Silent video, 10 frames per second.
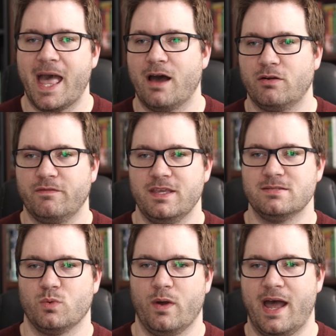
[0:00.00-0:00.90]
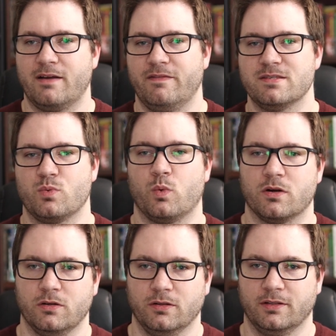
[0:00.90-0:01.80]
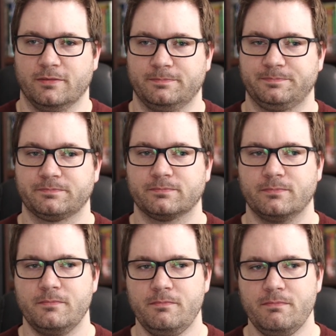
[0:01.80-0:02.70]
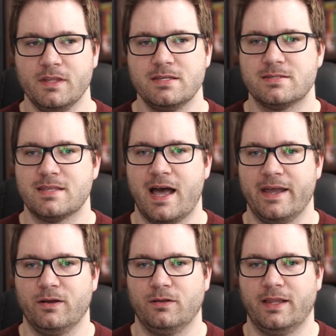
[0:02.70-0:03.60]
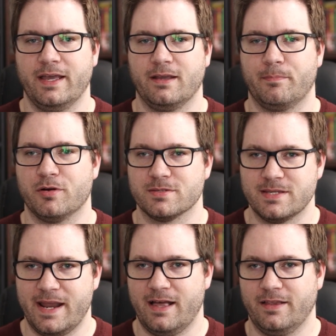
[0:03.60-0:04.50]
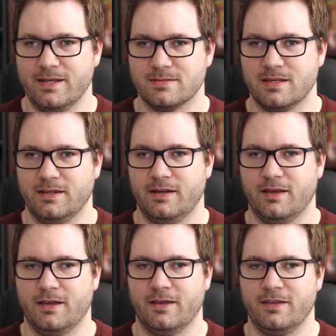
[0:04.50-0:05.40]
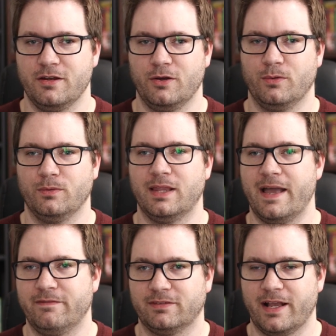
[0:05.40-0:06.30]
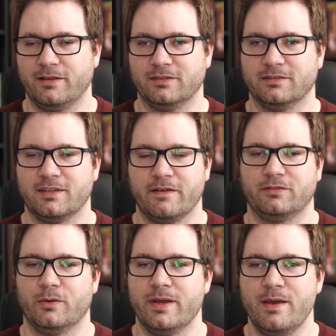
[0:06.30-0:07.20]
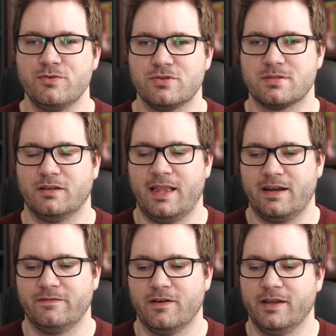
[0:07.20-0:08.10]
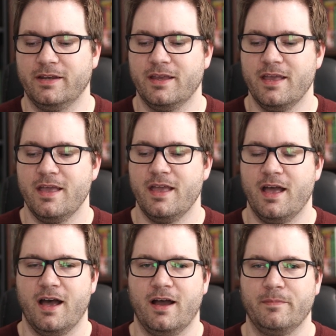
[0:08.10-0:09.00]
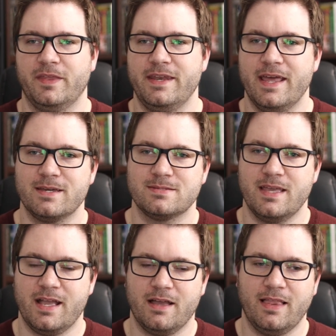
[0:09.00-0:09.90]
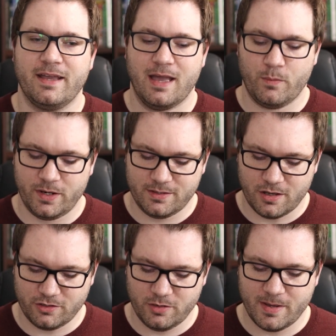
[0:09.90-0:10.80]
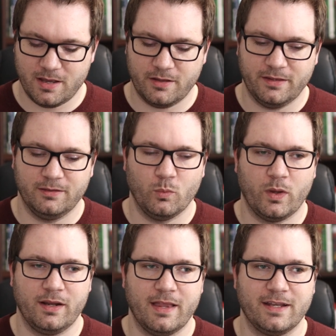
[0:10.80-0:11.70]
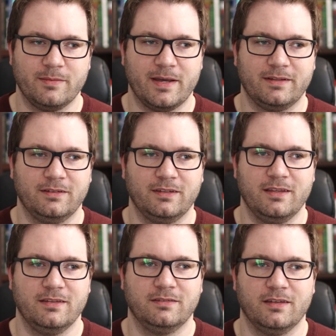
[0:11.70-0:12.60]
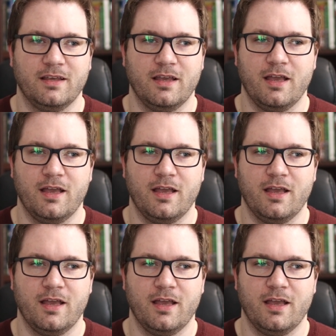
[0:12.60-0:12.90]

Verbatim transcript: out of this world style like personalities and you know, lifestyles and stuff. So it was just a lot of fun. The next thing I want to talk to you about on what I liked about this is